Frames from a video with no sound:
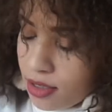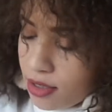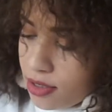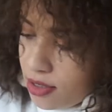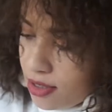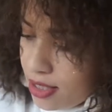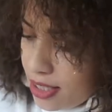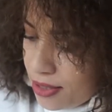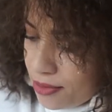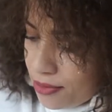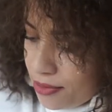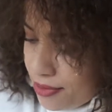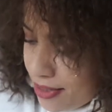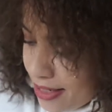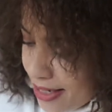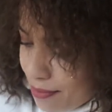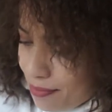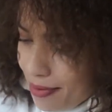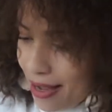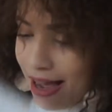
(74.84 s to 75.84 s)
So these were all
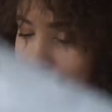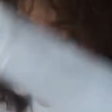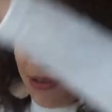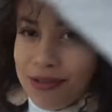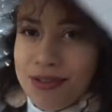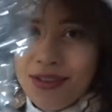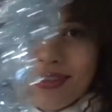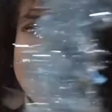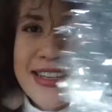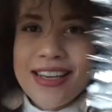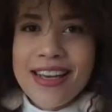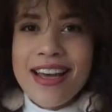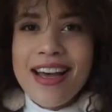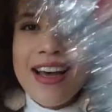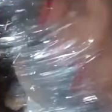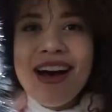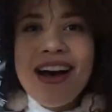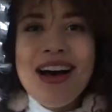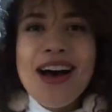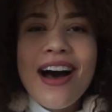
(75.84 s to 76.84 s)
like a pound.
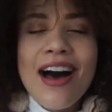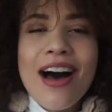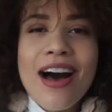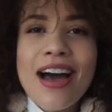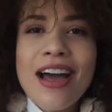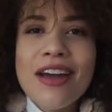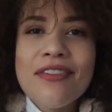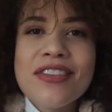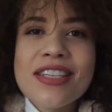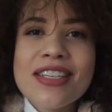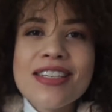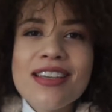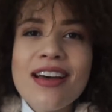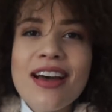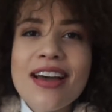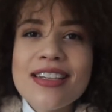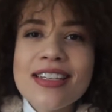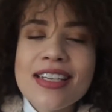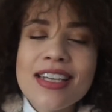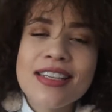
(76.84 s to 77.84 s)
I've
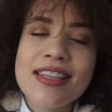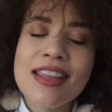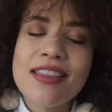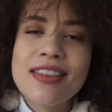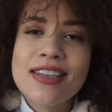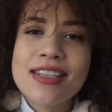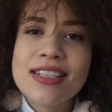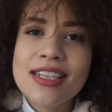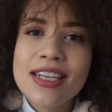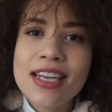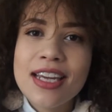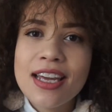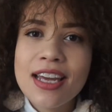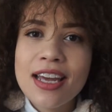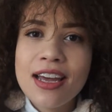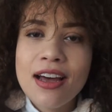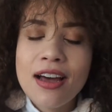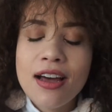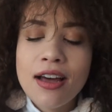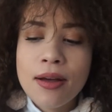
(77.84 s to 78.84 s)
decided that this
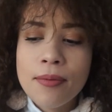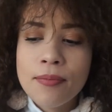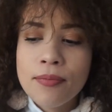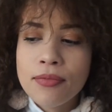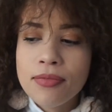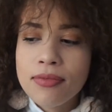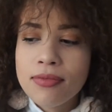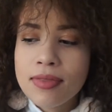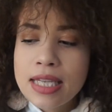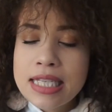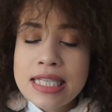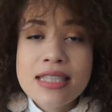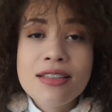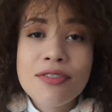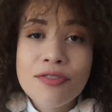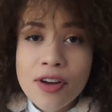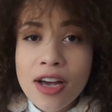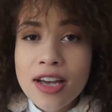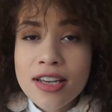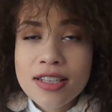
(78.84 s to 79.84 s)
year, this is the
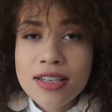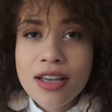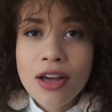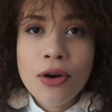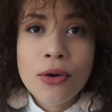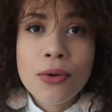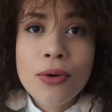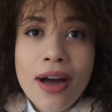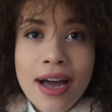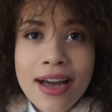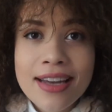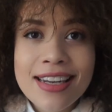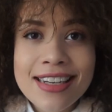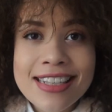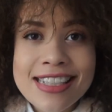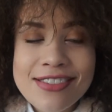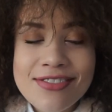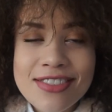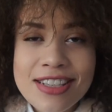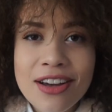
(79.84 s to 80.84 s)
first,
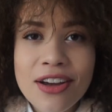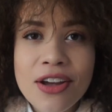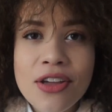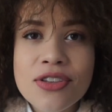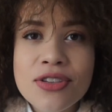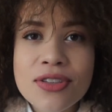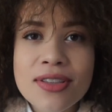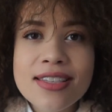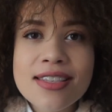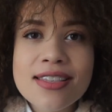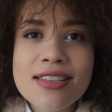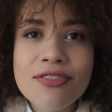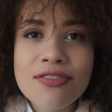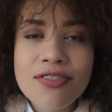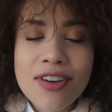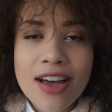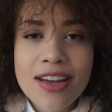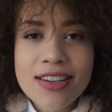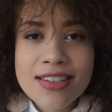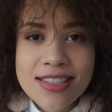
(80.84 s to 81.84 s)
this is the
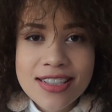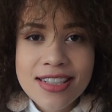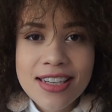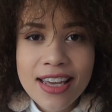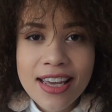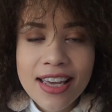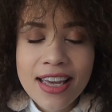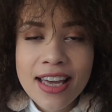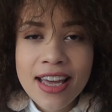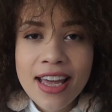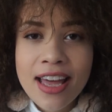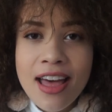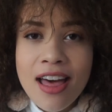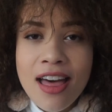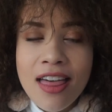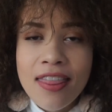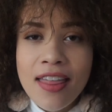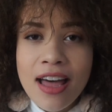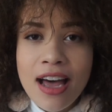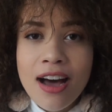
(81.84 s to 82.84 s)
first year
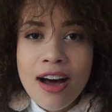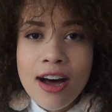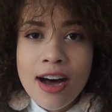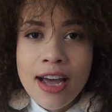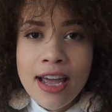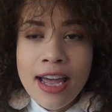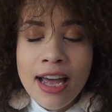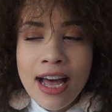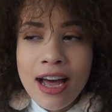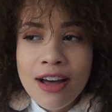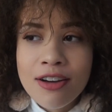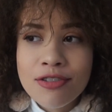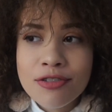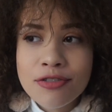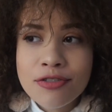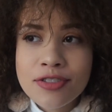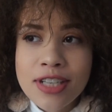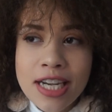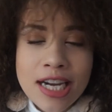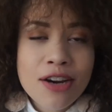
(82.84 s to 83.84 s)
that I
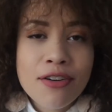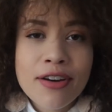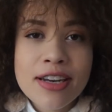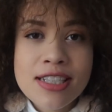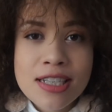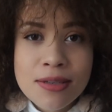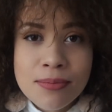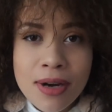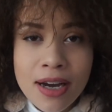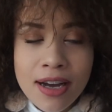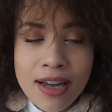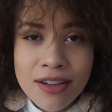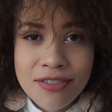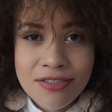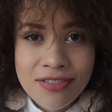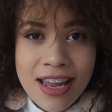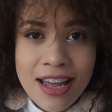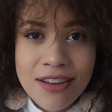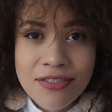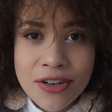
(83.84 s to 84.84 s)
have decorated my
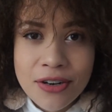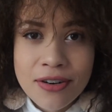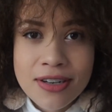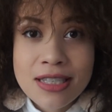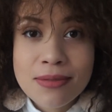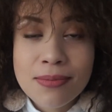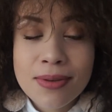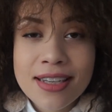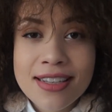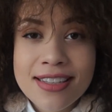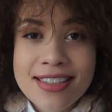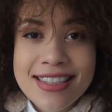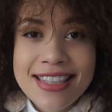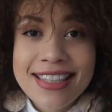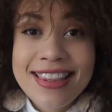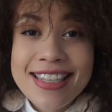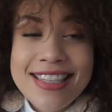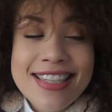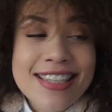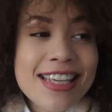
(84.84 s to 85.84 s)
flat for
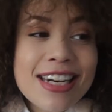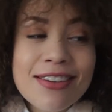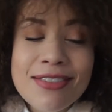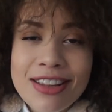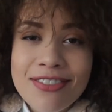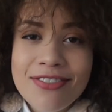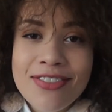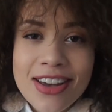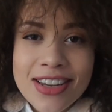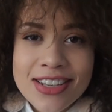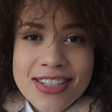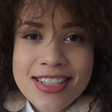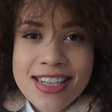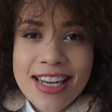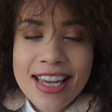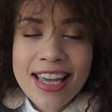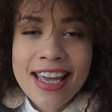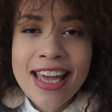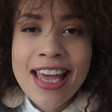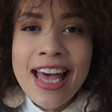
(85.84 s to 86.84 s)
Christmas. This is gonna be the first
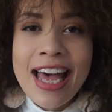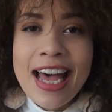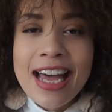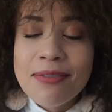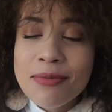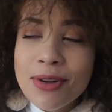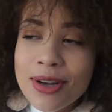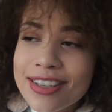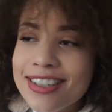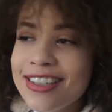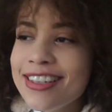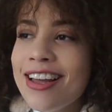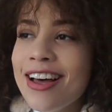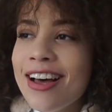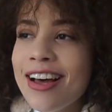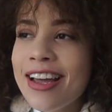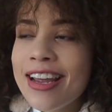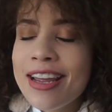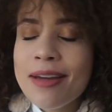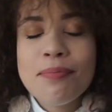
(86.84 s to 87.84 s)
year. And I'm not gonna
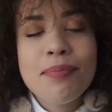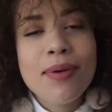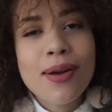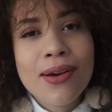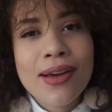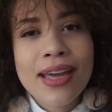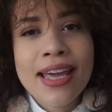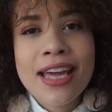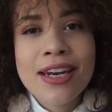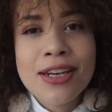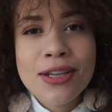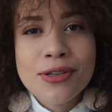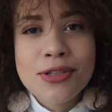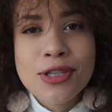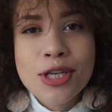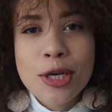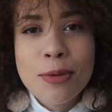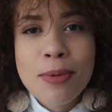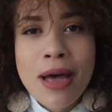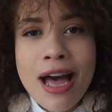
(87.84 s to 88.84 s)
lie, blogging and
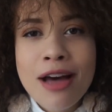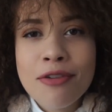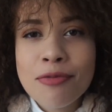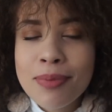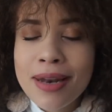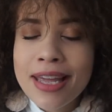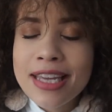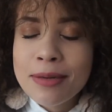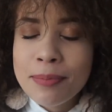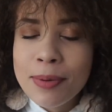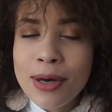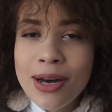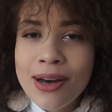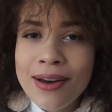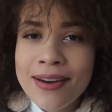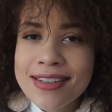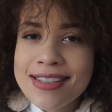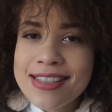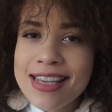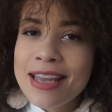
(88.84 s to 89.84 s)
YouTube have played a
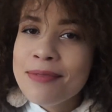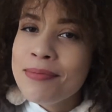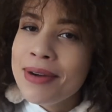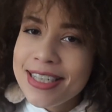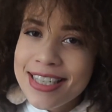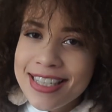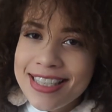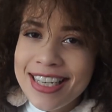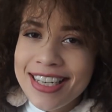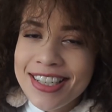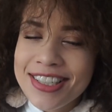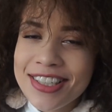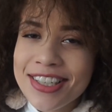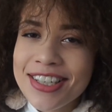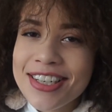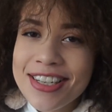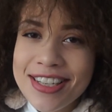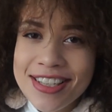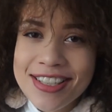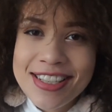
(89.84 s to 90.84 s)
part in my
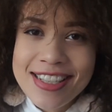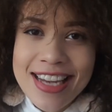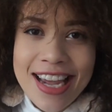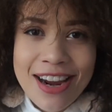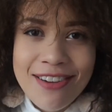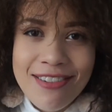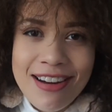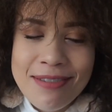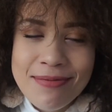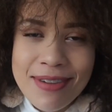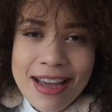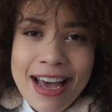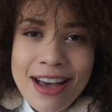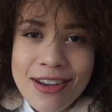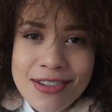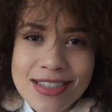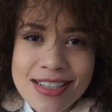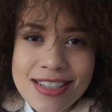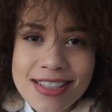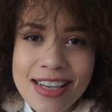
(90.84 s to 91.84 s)
decision to decorate my
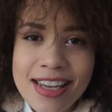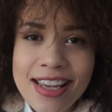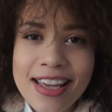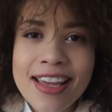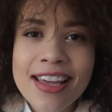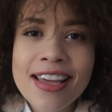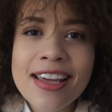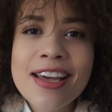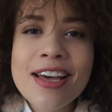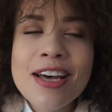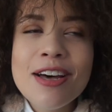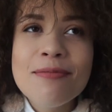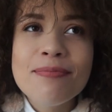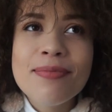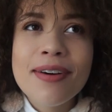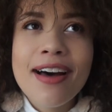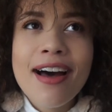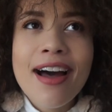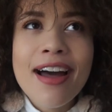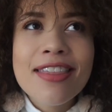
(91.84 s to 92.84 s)
house this year.
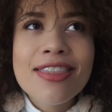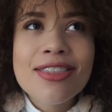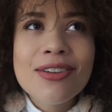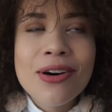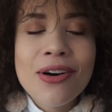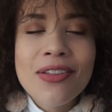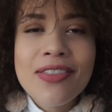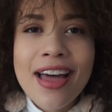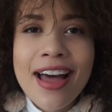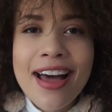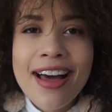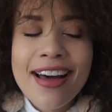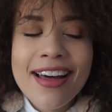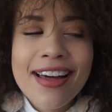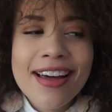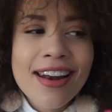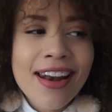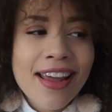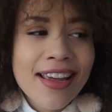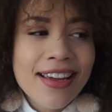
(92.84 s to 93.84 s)
But I thought
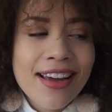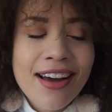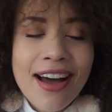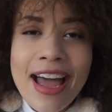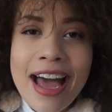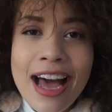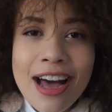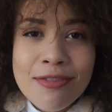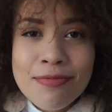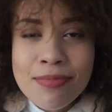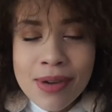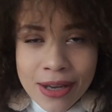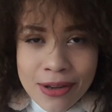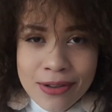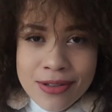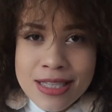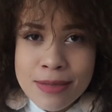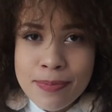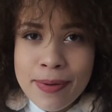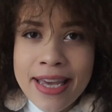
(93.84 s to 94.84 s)
that, like, I have my
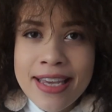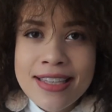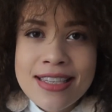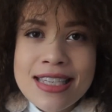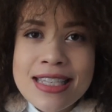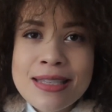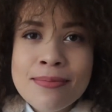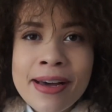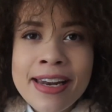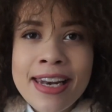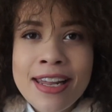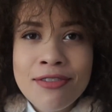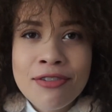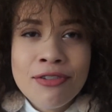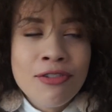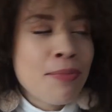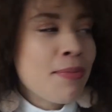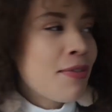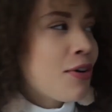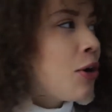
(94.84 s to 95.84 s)
own space. This is my living
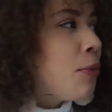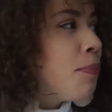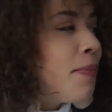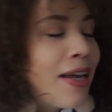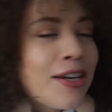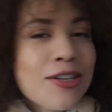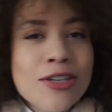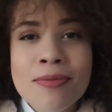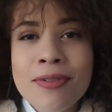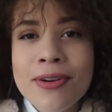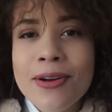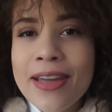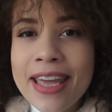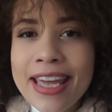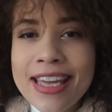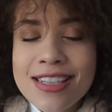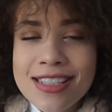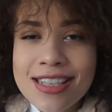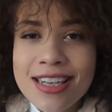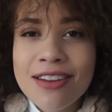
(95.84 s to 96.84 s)
room, I've got a bedroom, I've got a
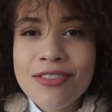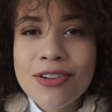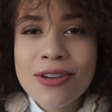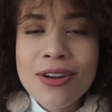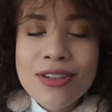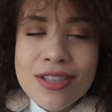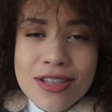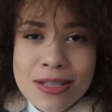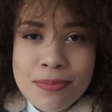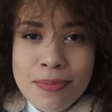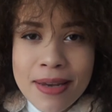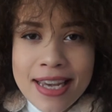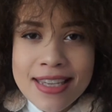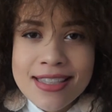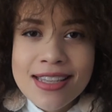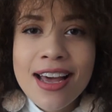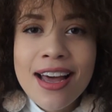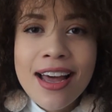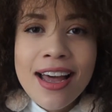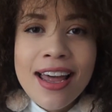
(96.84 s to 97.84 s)
kitchen, I've got lots of
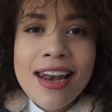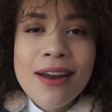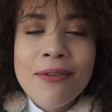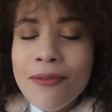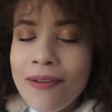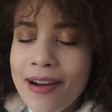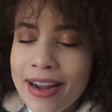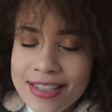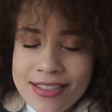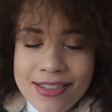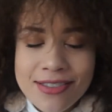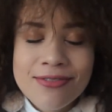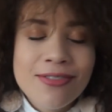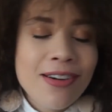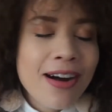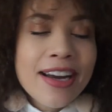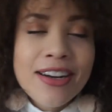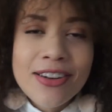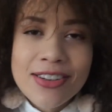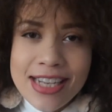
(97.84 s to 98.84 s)
space.
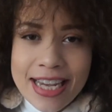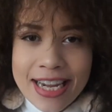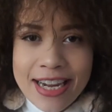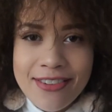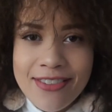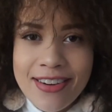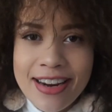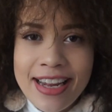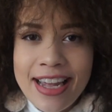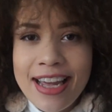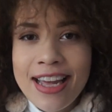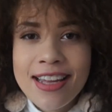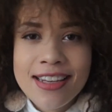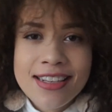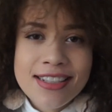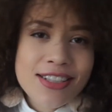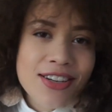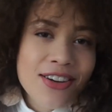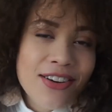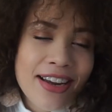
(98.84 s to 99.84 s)
Why not decorate
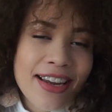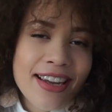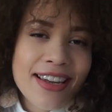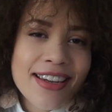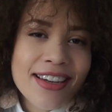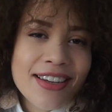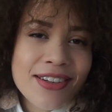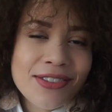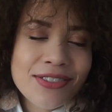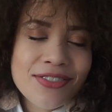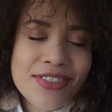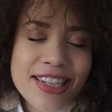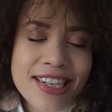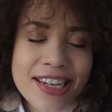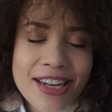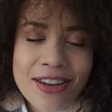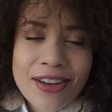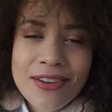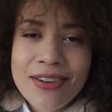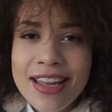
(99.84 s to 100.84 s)
and create a cool
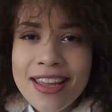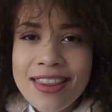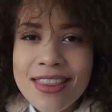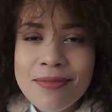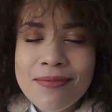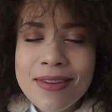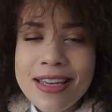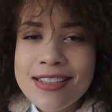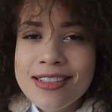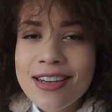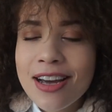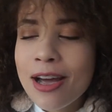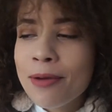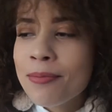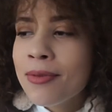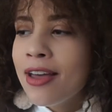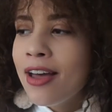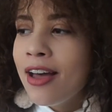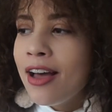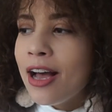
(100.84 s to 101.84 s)
video in the
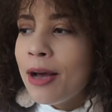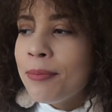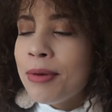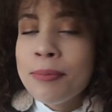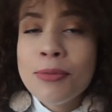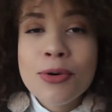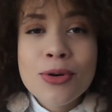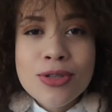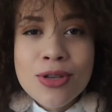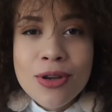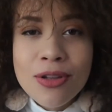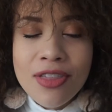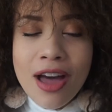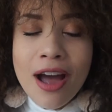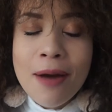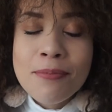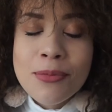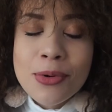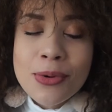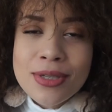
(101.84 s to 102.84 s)
meantime? I'm
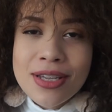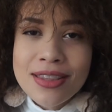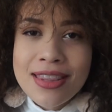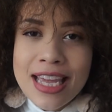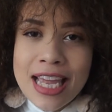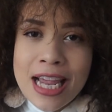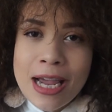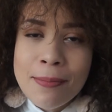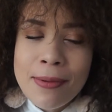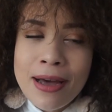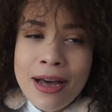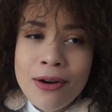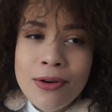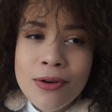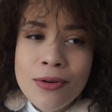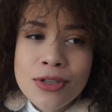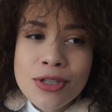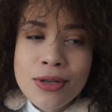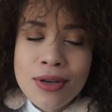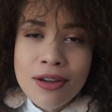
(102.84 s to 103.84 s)
also thinking
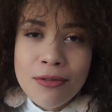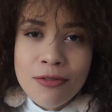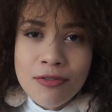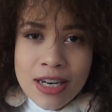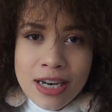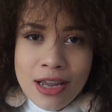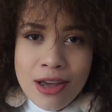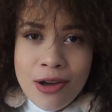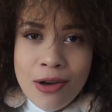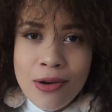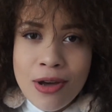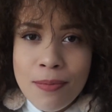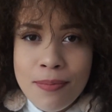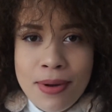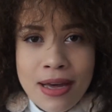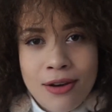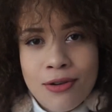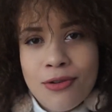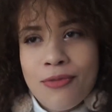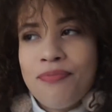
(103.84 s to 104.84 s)
about doing a video
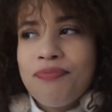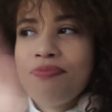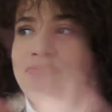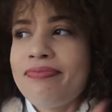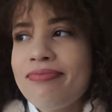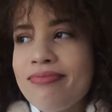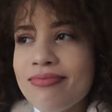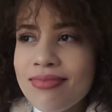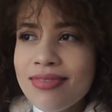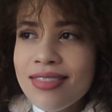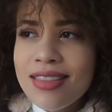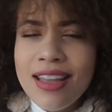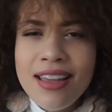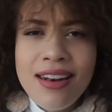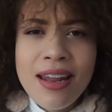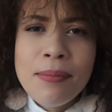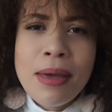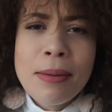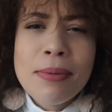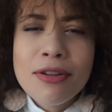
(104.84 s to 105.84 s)
about,
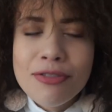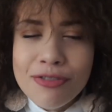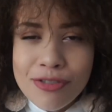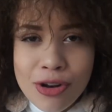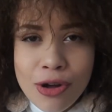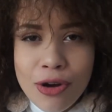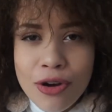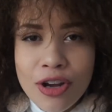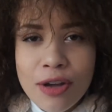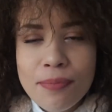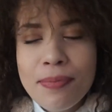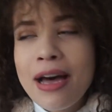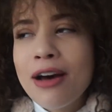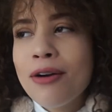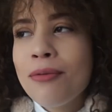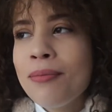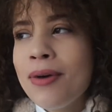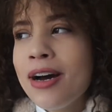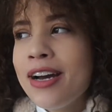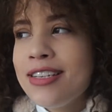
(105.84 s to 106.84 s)
like maybe a vlog
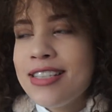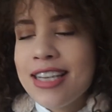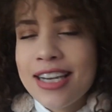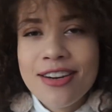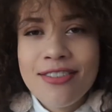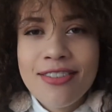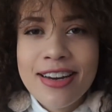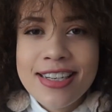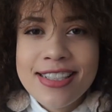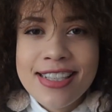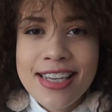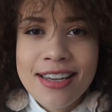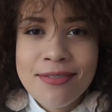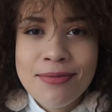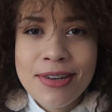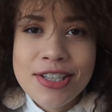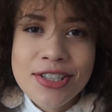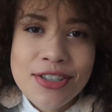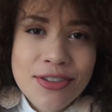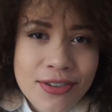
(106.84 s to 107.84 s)
about my decorating
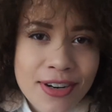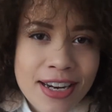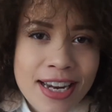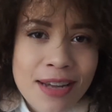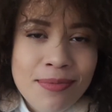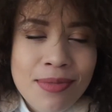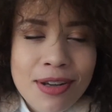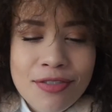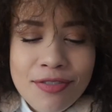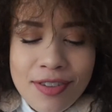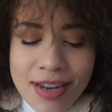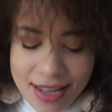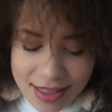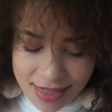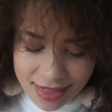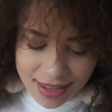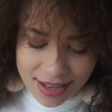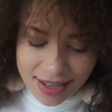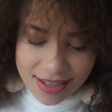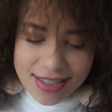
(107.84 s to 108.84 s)
my tree and my flat
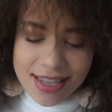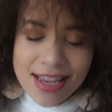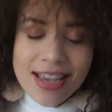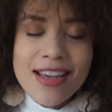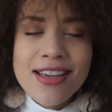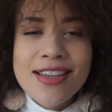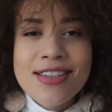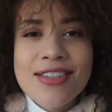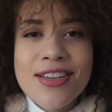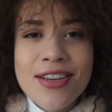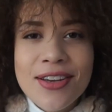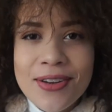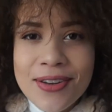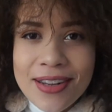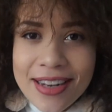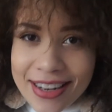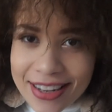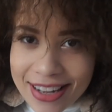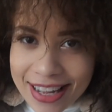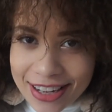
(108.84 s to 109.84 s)
and things, so
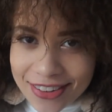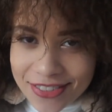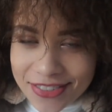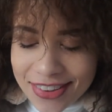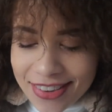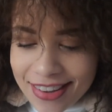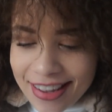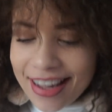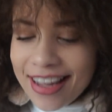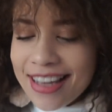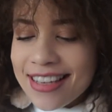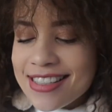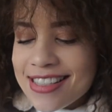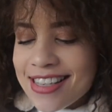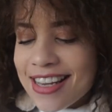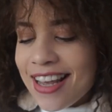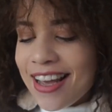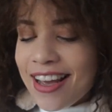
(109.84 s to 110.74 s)
look out for that.